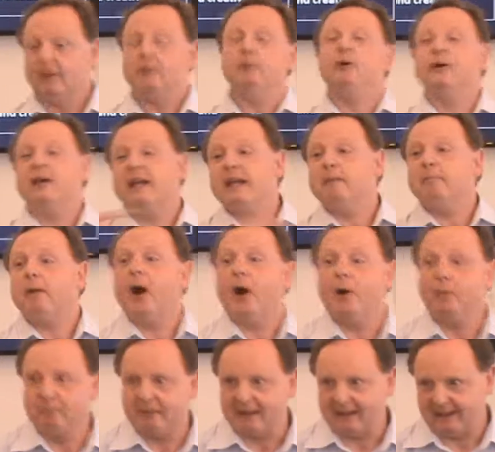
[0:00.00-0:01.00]
you will keep
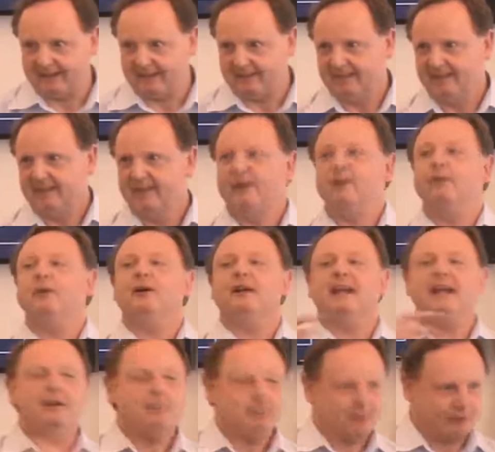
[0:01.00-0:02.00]
hoping, you
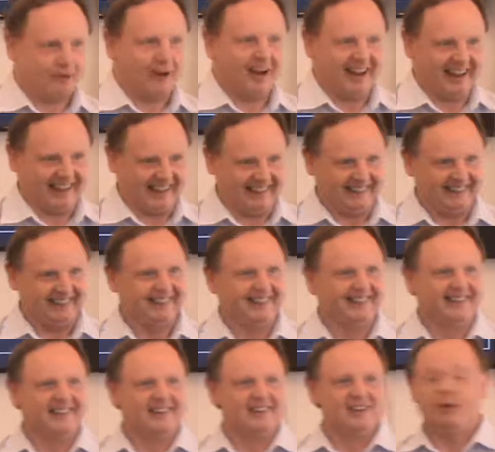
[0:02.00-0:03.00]
will keep trying.
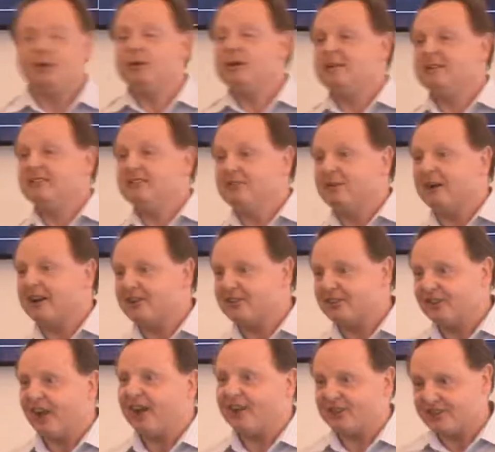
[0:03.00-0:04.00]
You, you might
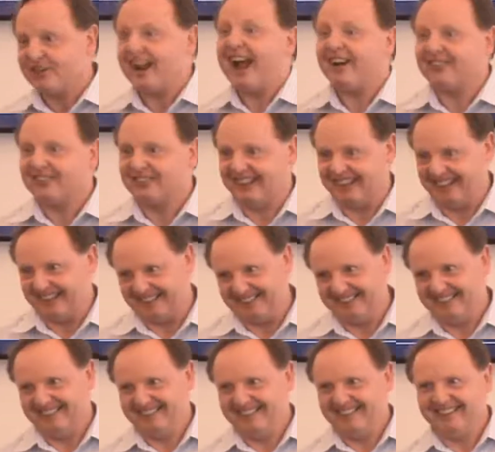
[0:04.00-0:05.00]
start
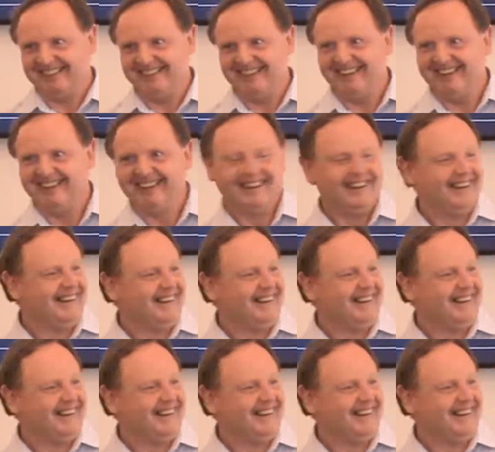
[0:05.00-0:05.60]
shouting. I you know? think